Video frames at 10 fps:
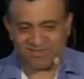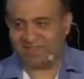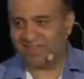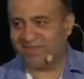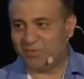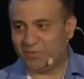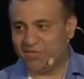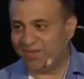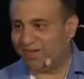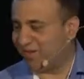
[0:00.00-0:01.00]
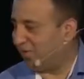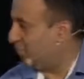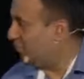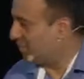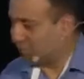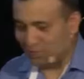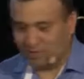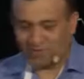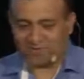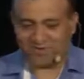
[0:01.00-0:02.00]
And then we enter into this world
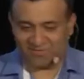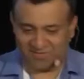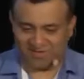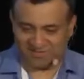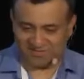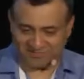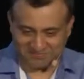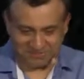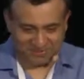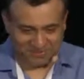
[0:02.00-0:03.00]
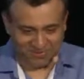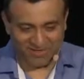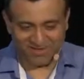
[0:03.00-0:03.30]
of conflict, right?